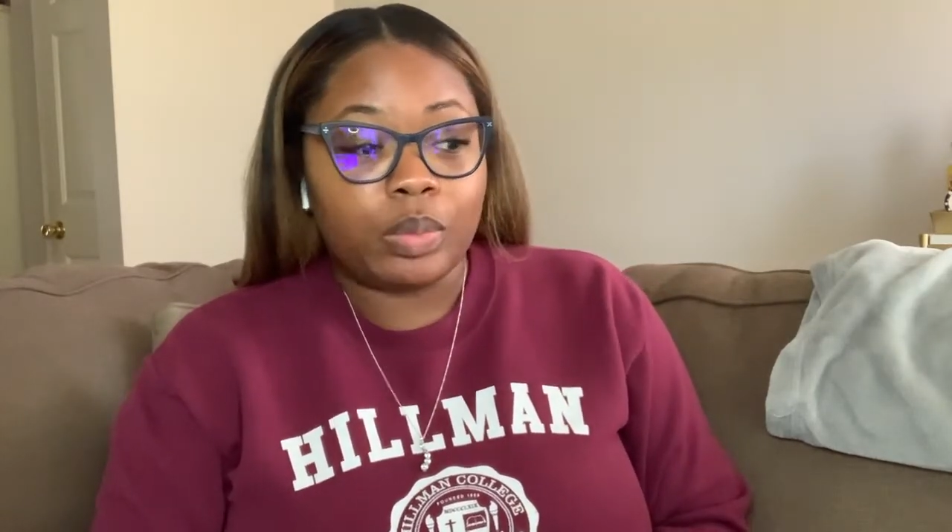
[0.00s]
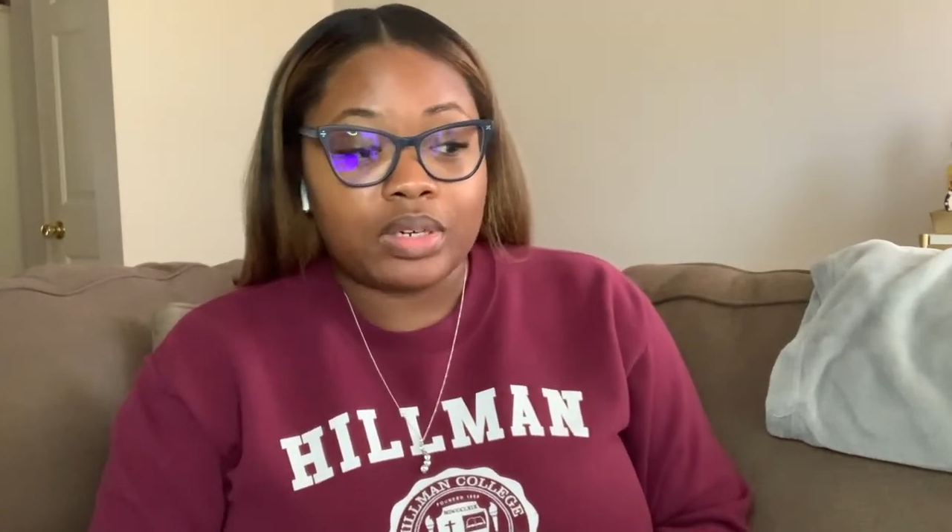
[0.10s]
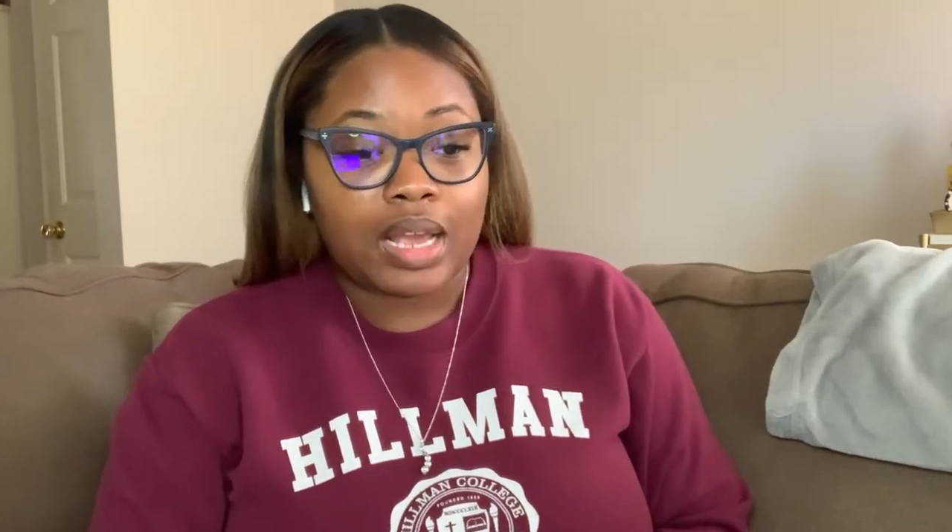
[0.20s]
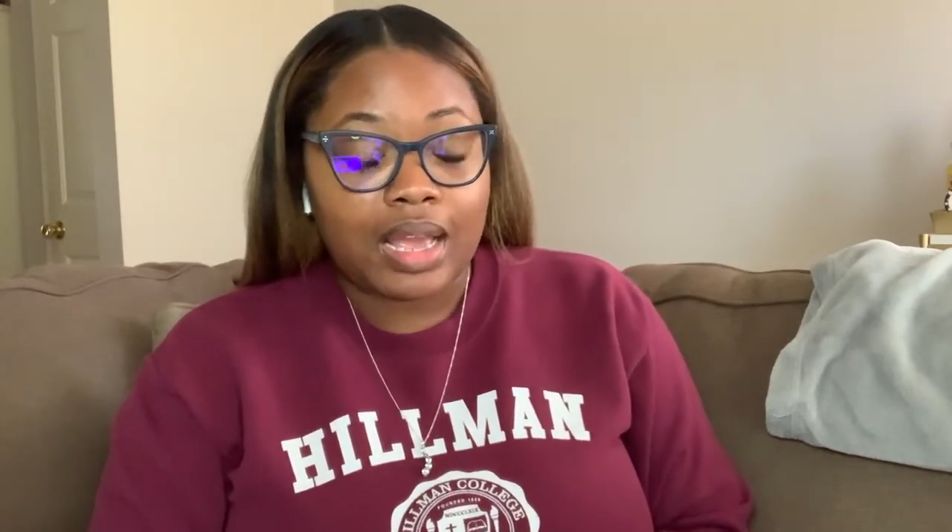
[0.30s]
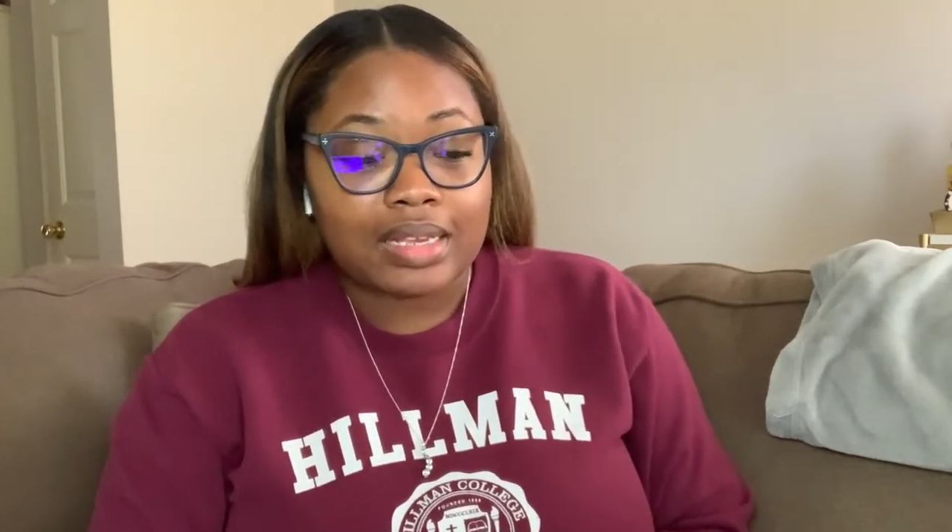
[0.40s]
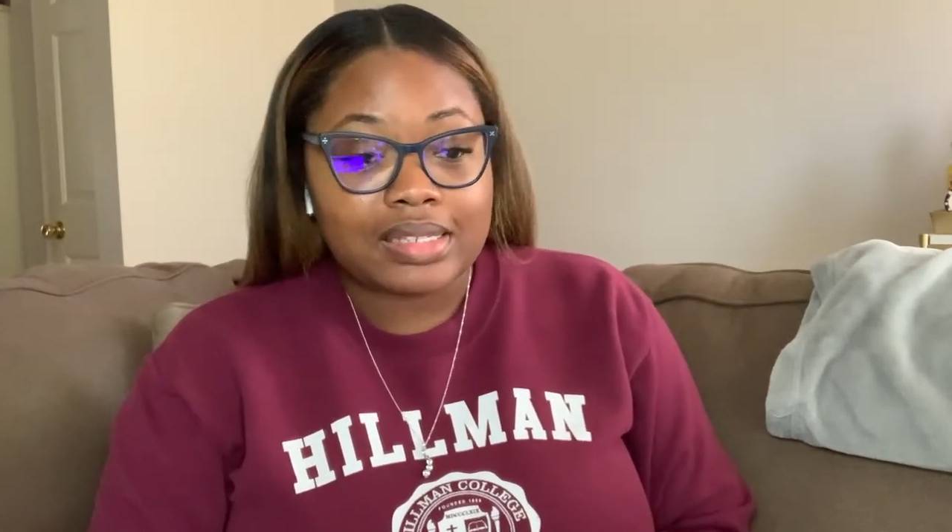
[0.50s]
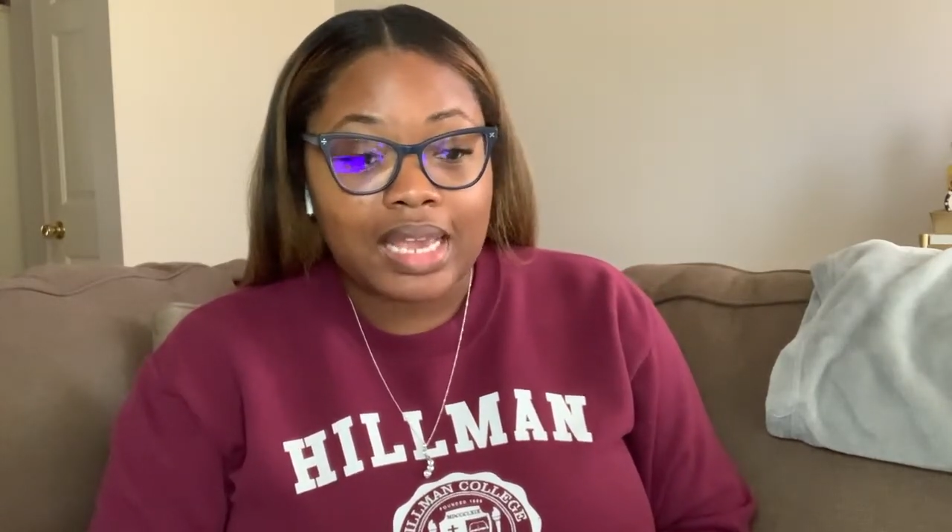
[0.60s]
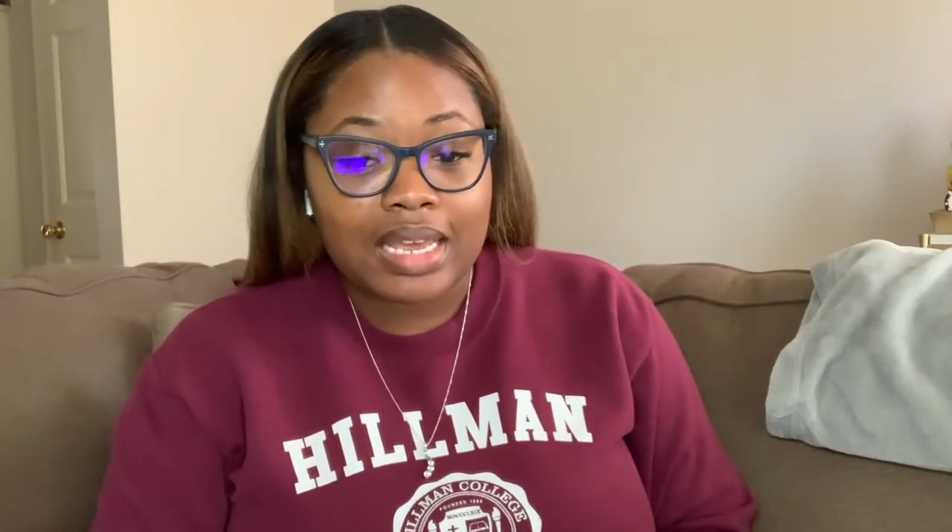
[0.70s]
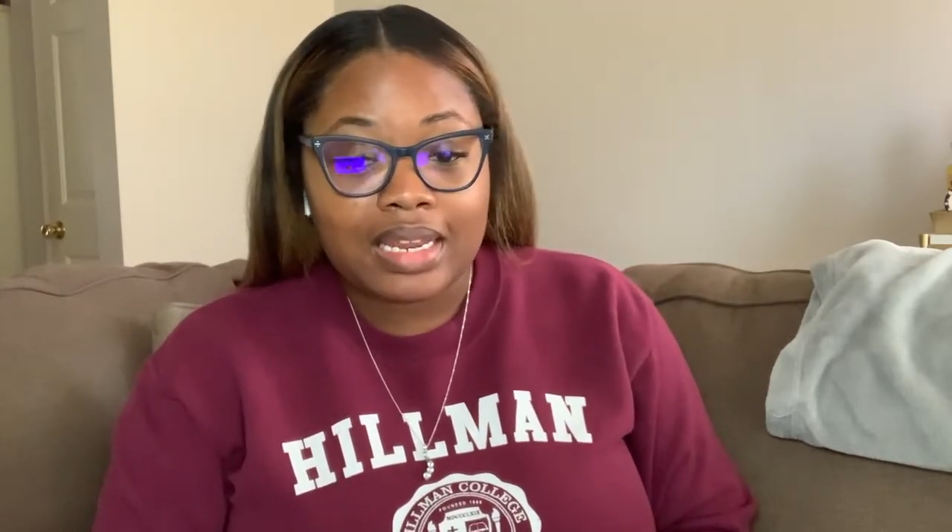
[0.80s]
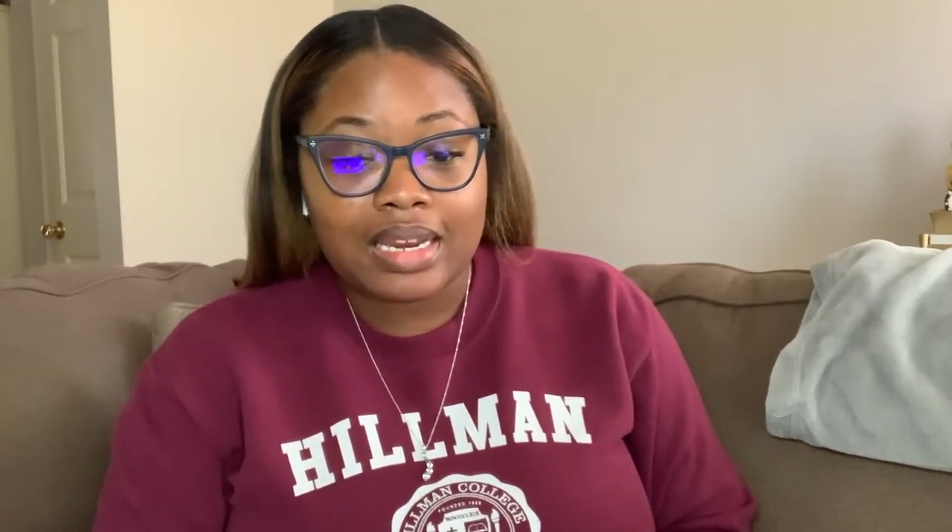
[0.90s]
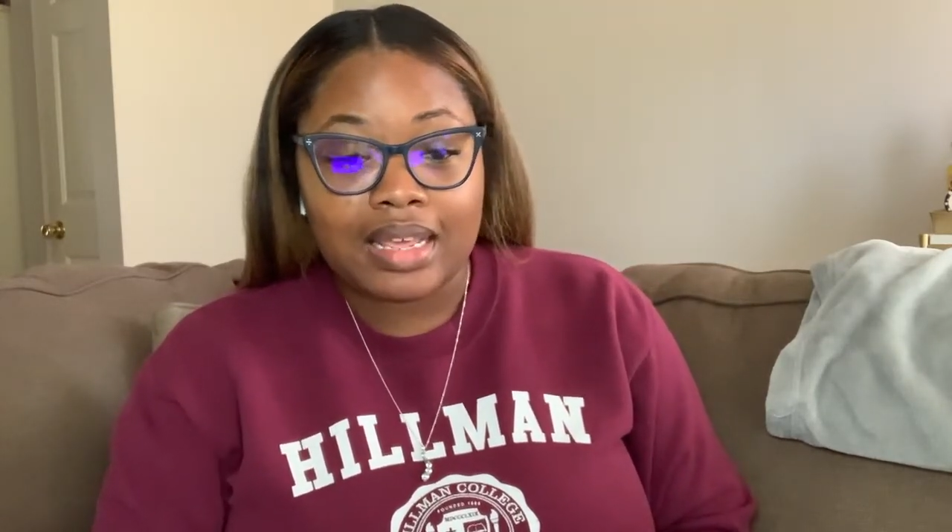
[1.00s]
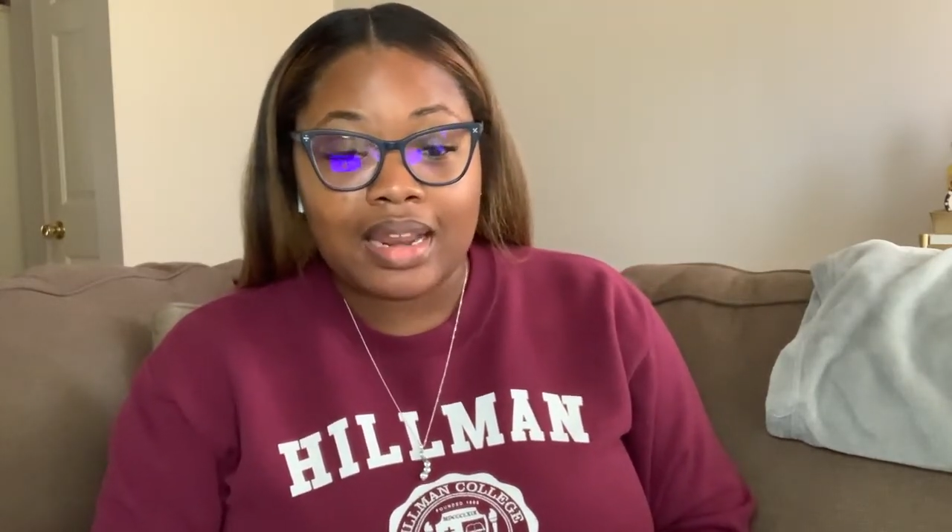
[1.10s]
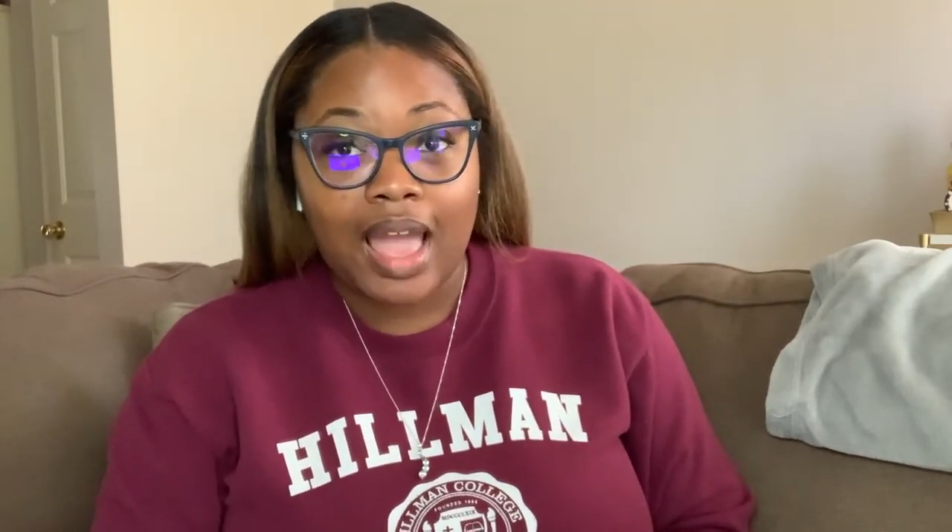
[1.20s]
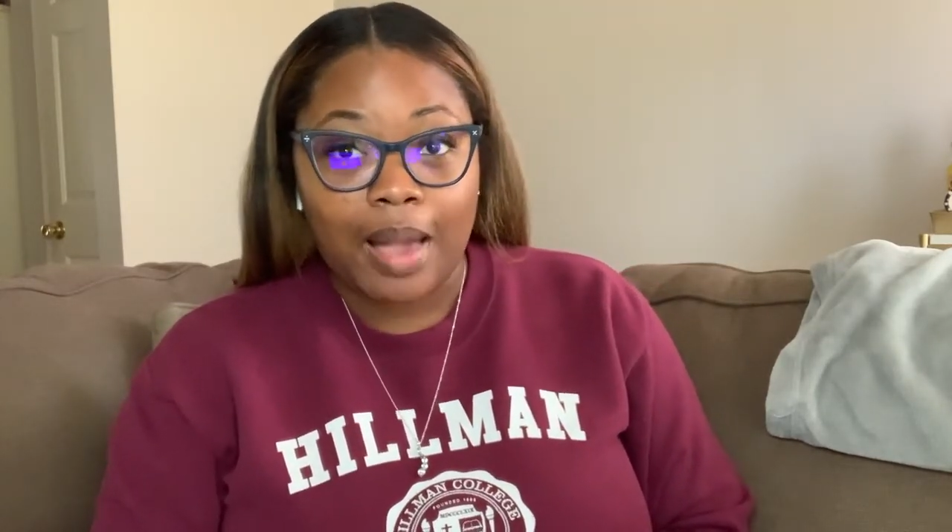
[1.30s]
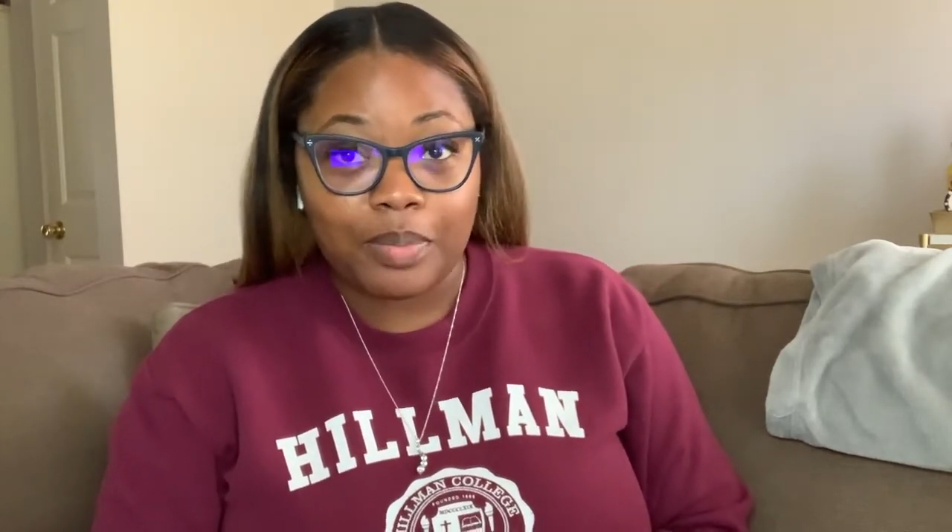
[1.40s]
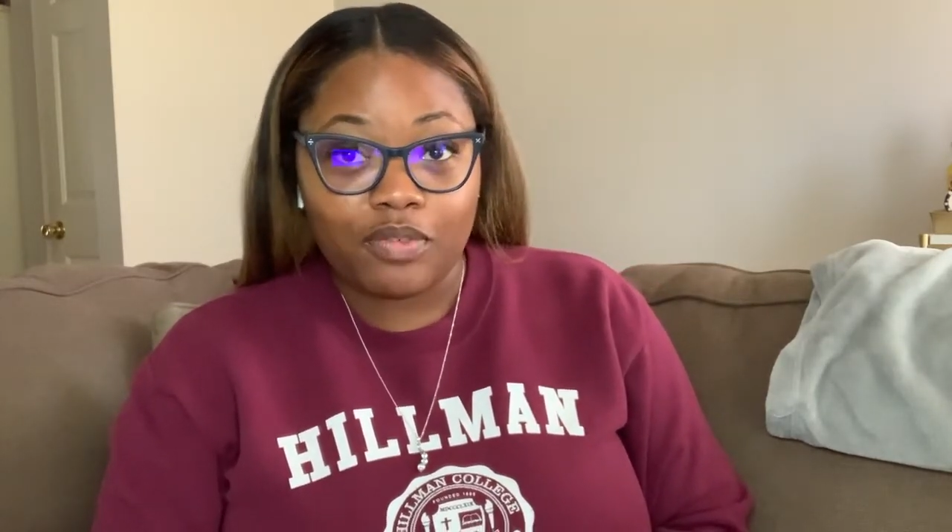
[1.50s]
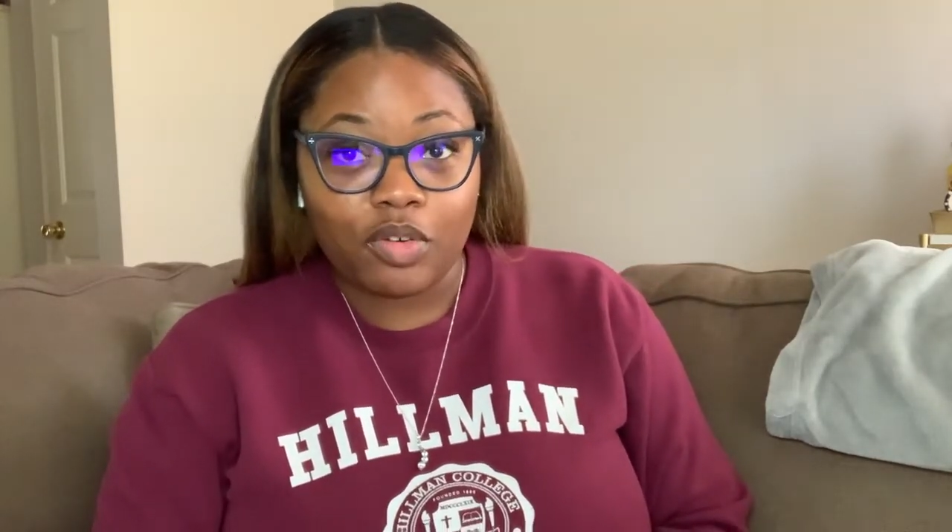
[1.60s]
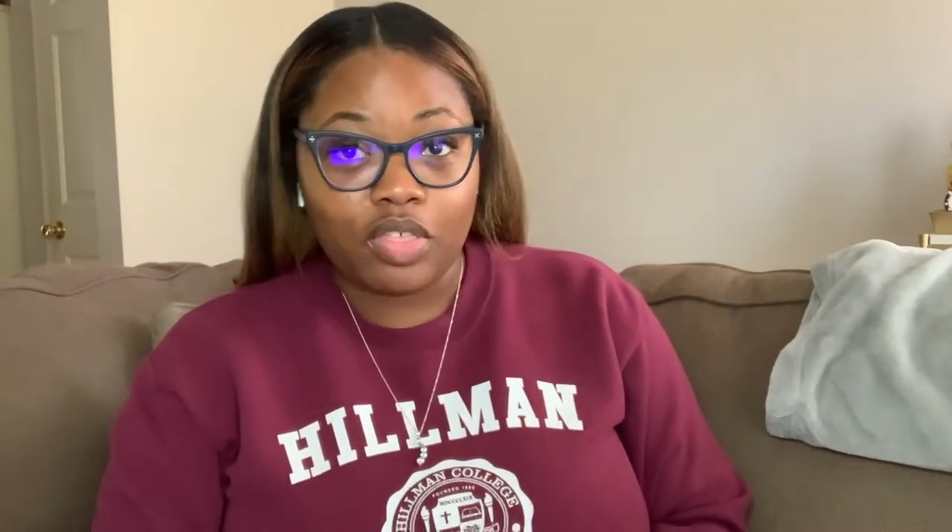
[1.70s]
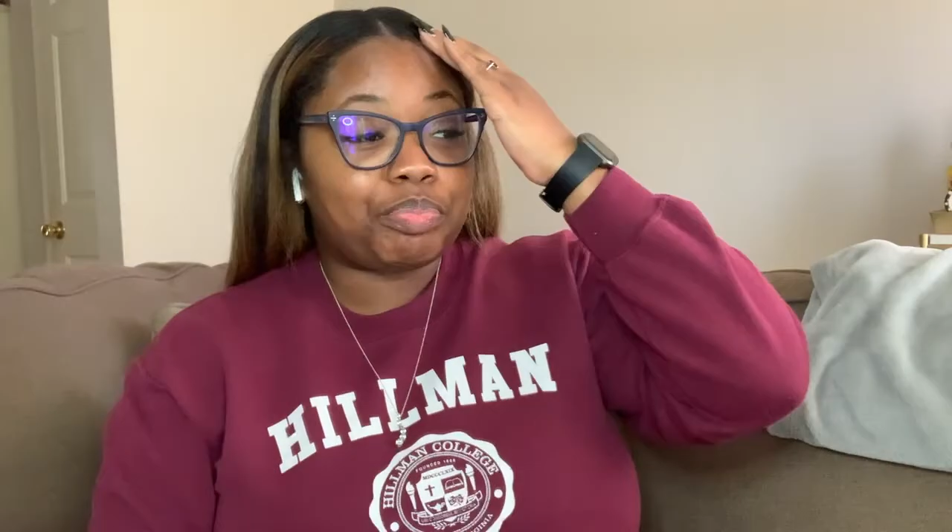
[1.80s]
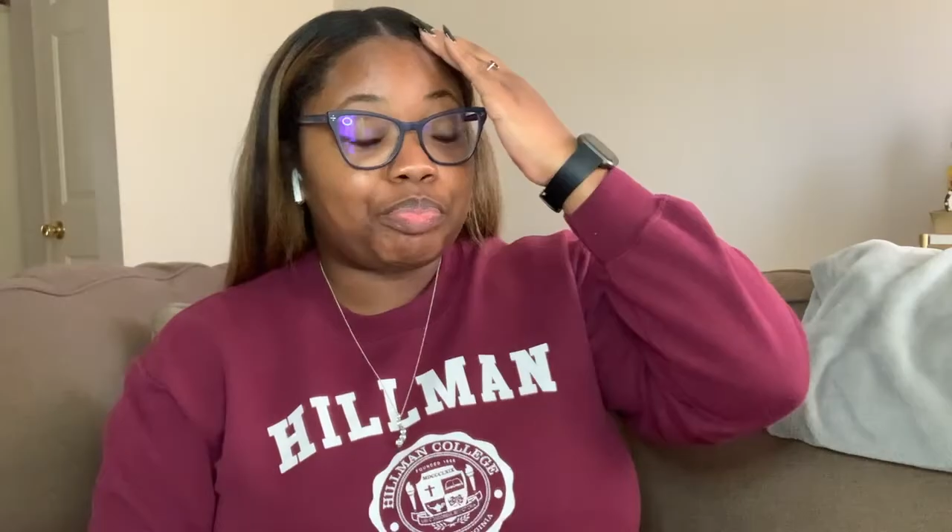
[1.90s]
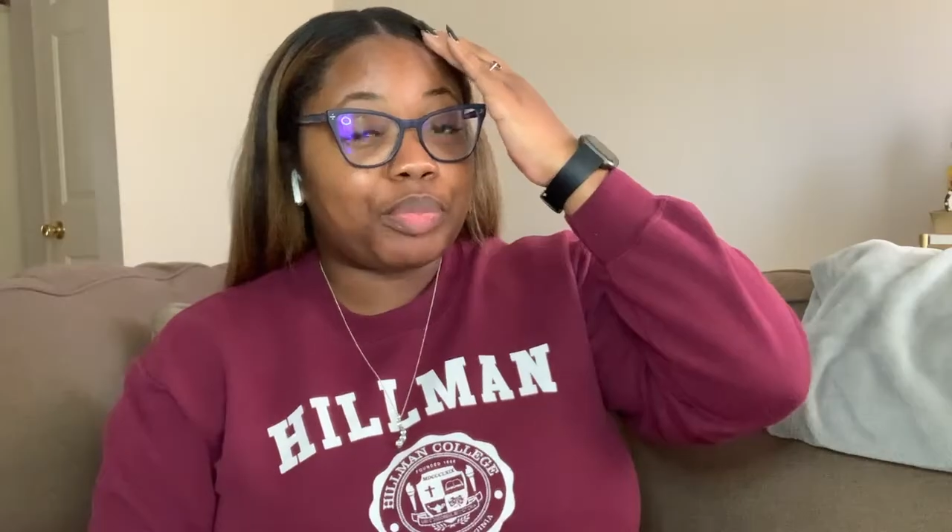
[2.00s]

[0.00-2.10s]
excited and happy for them.